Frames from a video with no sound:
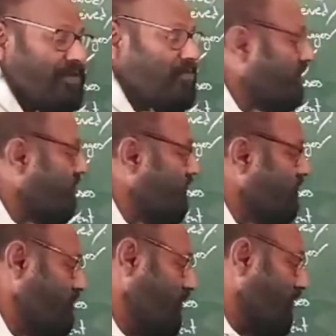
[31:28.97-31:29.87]
some other
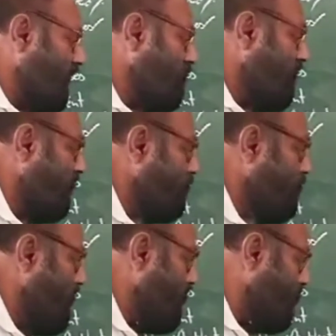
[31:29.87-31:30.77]
nature that I will let you
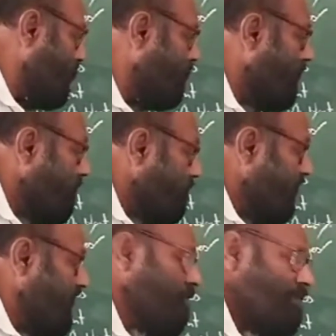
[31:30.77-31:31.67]
know later on.
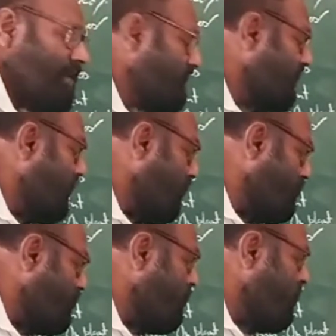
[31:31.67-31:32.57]
Bad debt, financial
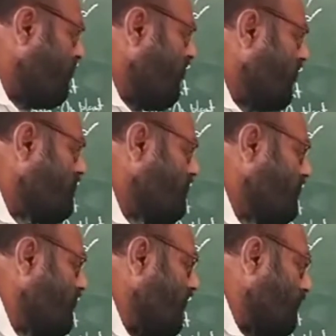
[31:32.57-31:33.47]
loss, trade
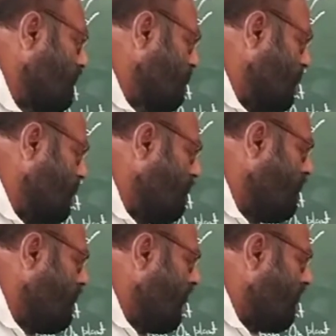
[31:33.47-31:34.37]
expenses, administrative,
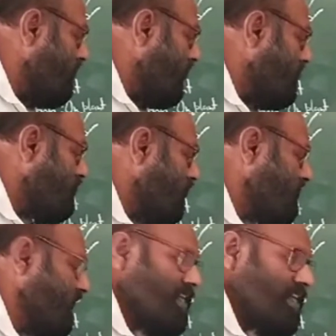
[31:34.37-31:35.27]
advertisement,
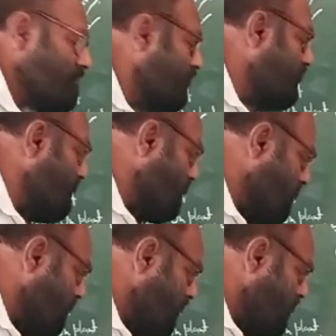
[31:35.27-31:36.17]
selling expenses,
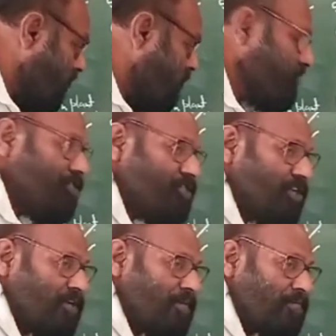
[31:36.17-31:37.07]

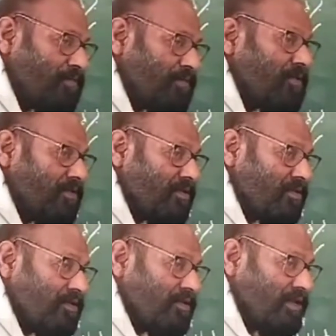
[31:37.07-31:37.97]
depreciation,
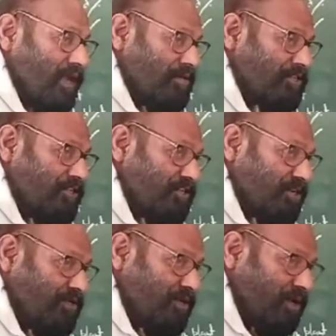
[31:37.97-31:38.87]

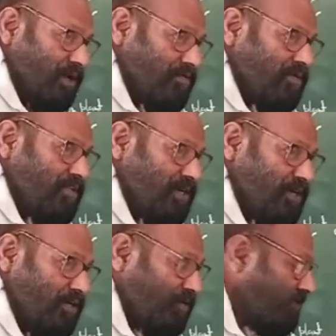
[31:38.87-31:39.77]

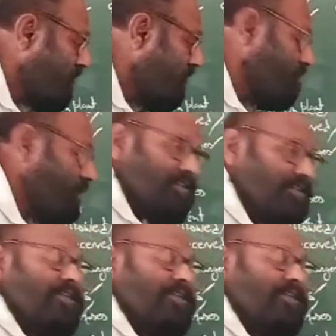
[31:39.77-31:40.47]
administrative loss. But